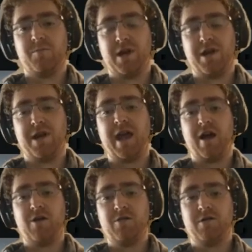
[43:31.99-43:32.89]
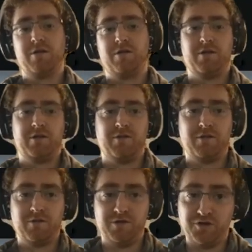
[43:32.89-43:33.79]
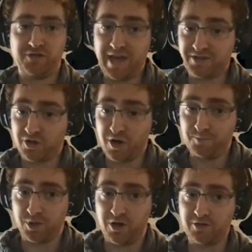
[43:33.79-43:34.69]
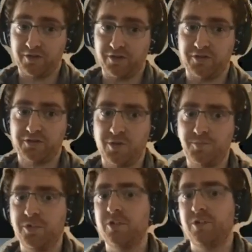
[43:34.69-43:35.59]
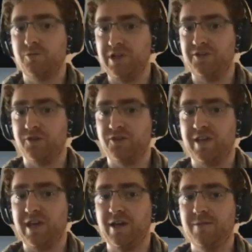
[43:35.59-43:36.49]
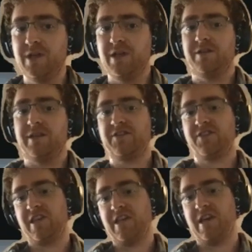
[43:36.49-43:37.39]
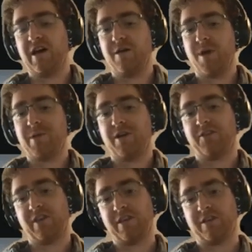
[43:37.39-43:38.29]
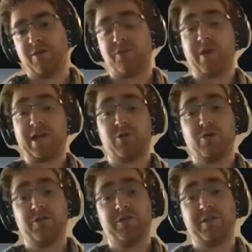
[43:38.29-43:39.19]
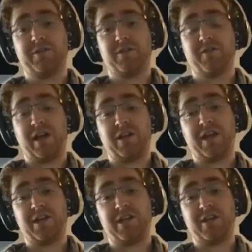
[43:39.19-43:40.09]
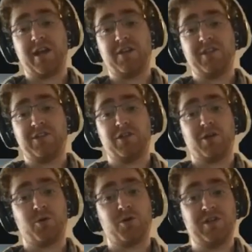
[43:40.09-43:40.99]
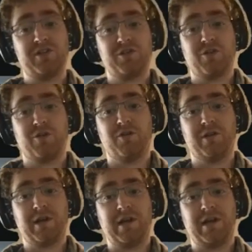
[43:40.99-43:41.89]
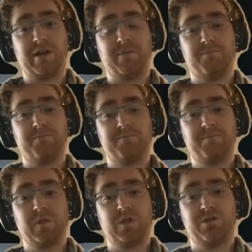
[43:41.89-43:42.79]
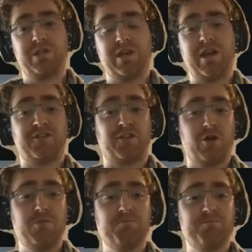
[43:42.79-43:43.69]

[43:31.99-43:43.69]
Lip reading: But now, using that top block, so the top resource there, that's the, remember I said that there was a record to validate DNS that you got to put into your DNS zone?